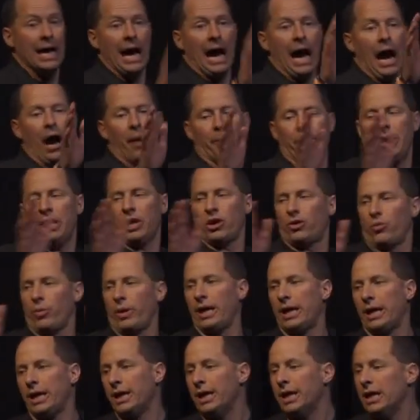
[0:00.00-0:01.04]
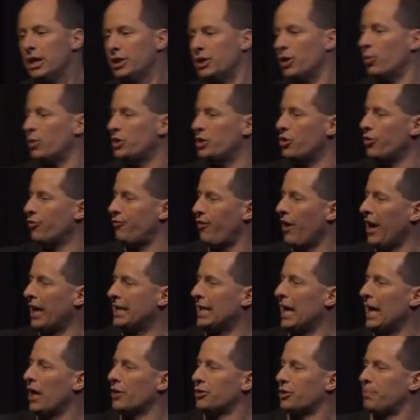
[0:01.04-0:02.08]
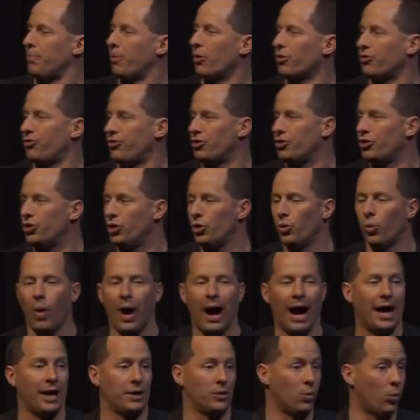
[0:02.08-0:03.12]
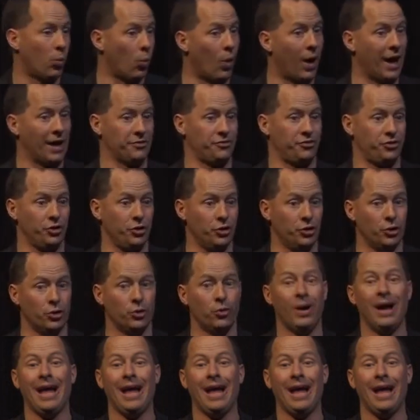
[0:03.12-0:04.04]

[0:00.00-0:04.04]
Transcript: How many agree that when you find out the person you want wants you,